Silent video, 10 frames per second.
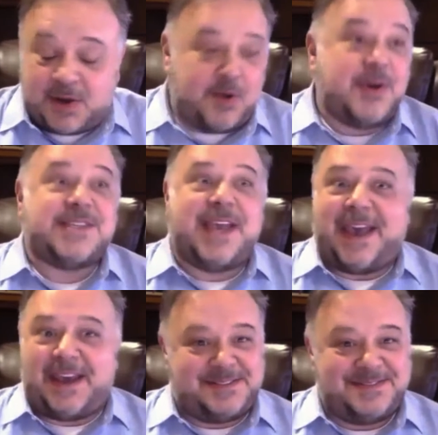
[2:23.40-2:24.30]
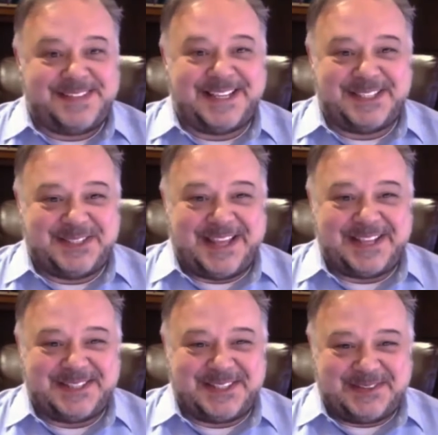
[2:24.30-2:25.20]
always add.
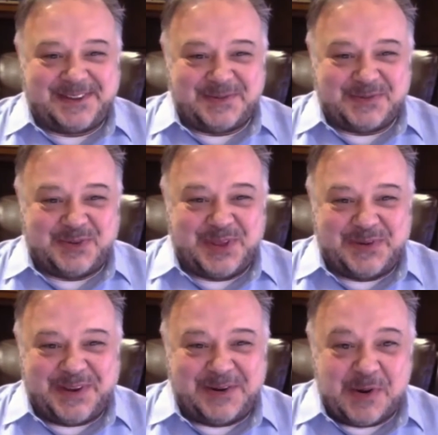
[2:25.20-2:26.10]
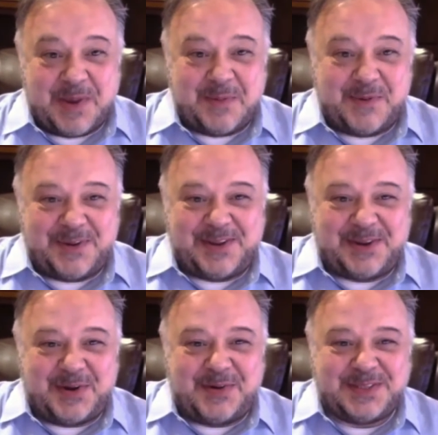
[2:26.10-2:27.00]
That's a rule that we got to remember. You
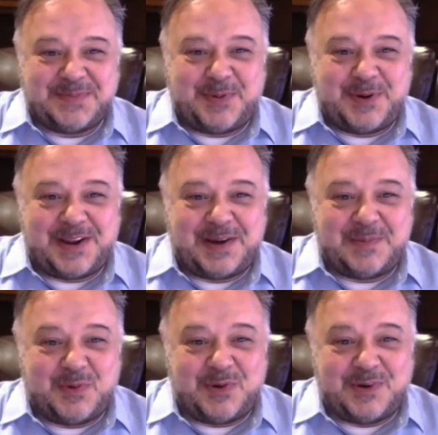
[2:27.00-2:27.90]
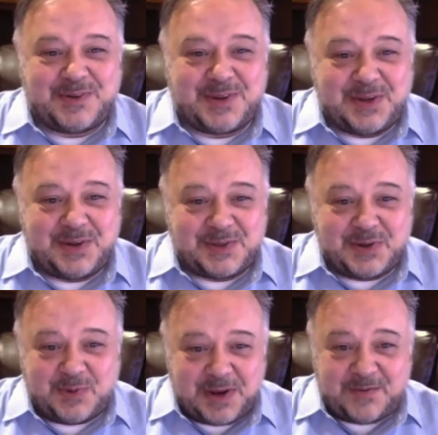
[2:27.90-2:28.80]
can always put on more to
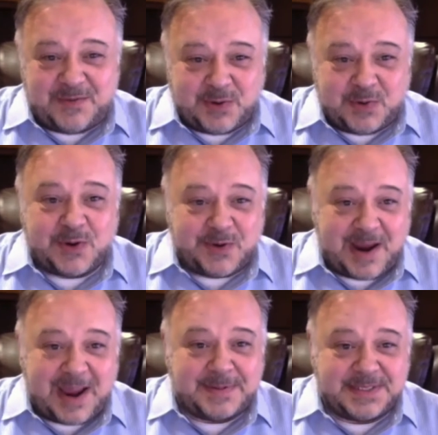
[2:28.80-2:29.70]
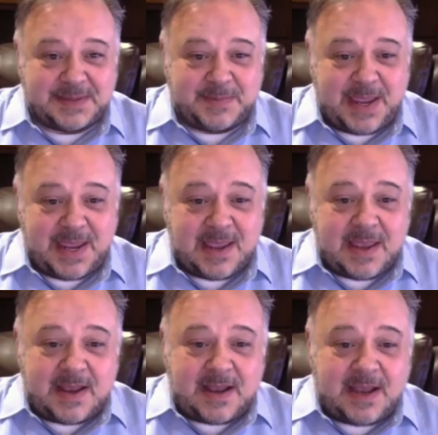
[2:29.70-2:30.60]
whatever your order happens to be.
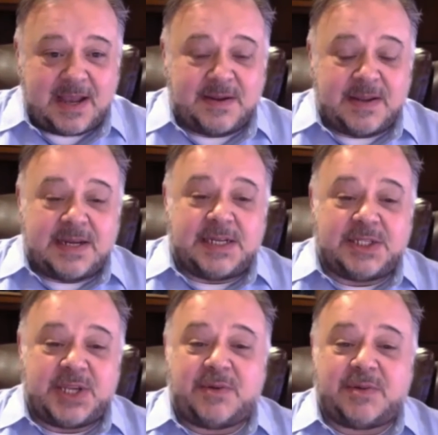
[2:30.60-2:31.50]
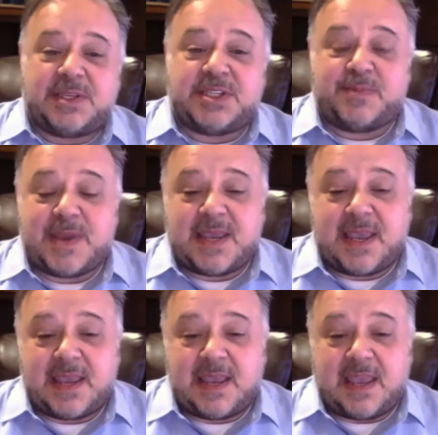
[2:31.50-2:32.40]
Generally
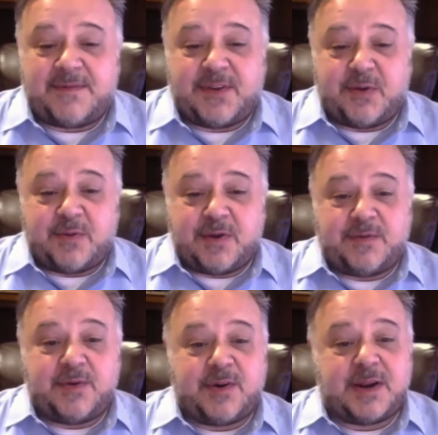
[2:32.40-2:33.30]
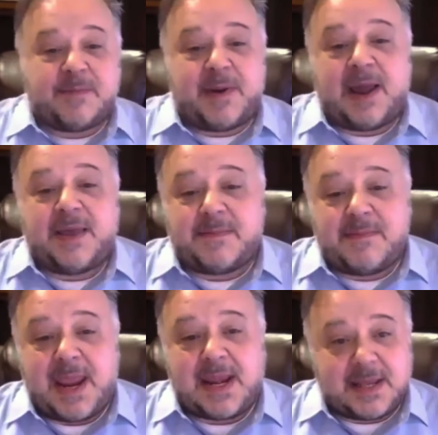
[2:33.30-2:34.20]
speaking, if you're going to buy the
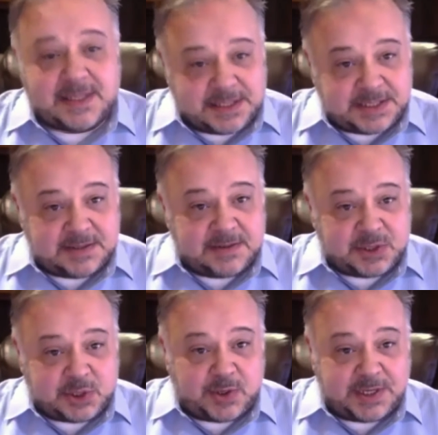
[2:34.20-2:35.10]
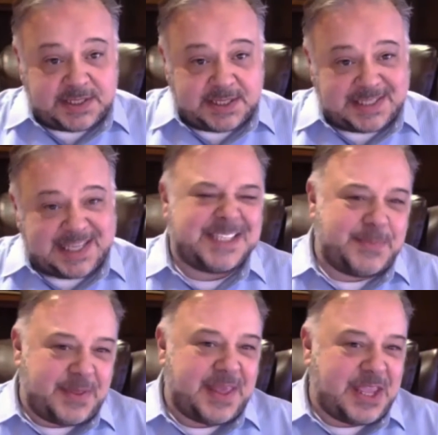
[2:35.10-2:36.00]
maintenance choices, that's
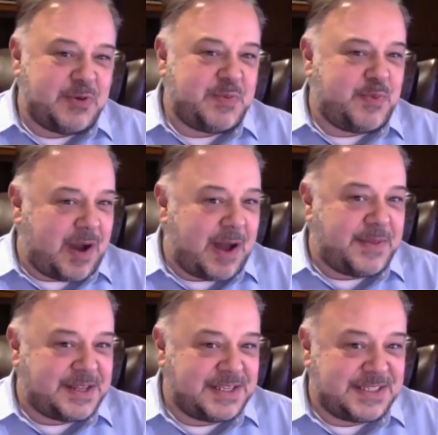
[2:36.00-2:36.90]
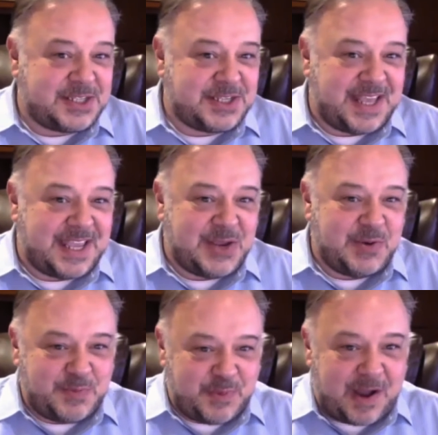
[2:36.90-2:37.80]
something that you would a decision that you
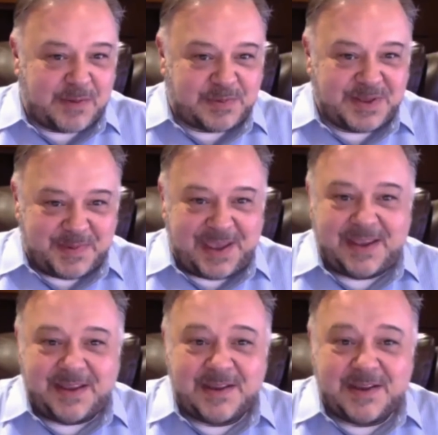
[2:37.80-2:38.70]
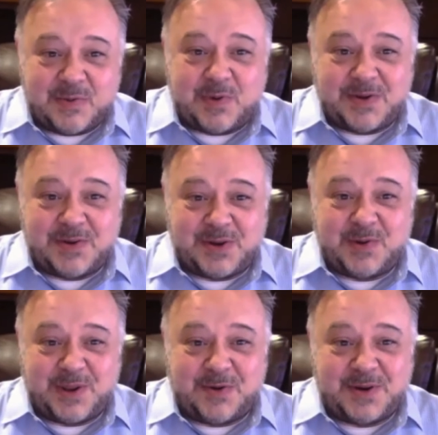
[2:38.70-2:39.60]
would probably make when you're
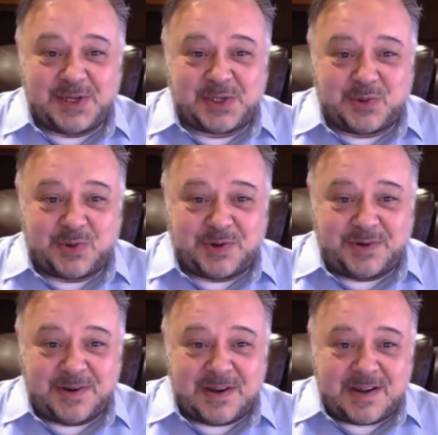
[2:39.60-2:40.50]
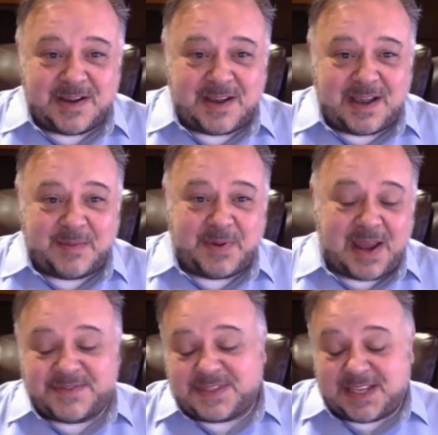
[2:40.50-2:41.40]
doing your initial order. But
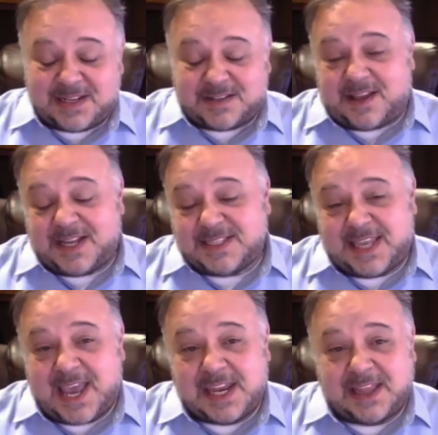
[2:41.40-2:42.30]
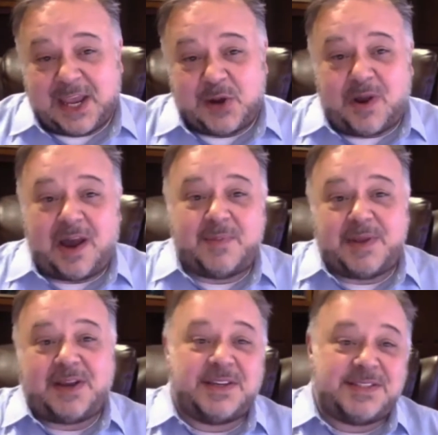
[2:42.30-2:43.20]
I've seen clients add it later on
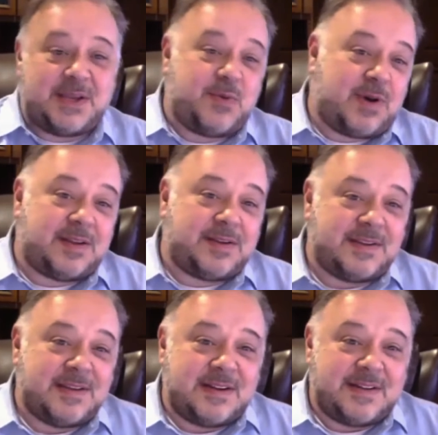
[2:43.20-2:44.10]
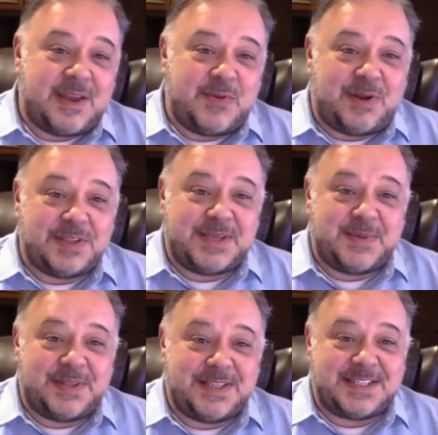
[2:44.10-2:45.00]
because they want
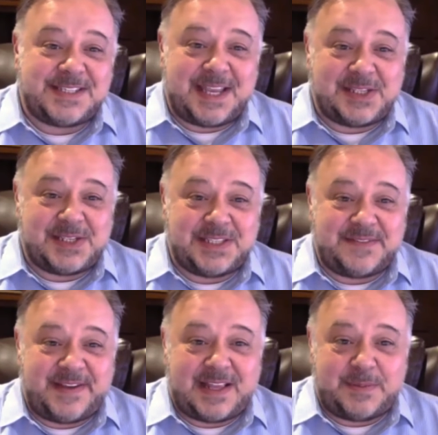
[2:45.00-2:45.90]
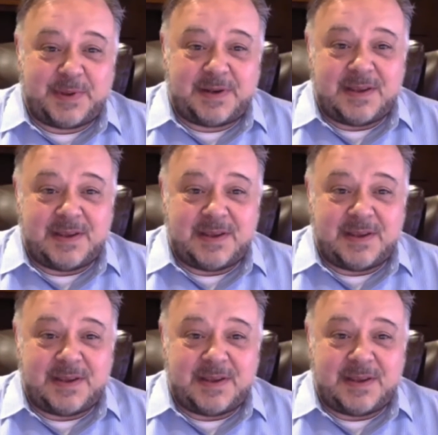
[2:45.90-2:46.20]
some of these extensions available.